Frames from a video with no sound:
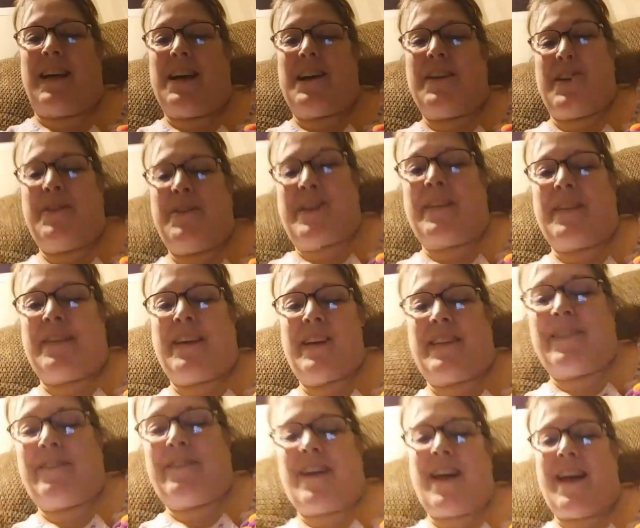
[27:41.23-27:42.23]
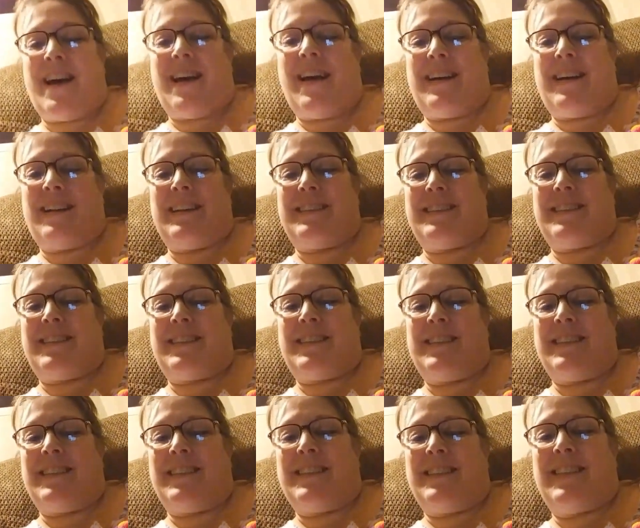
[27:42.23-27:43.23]
You didn't like the rats?
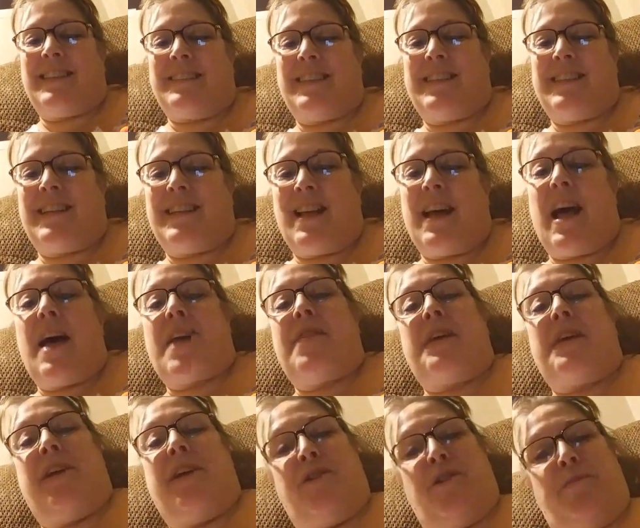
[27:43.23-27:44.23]
They do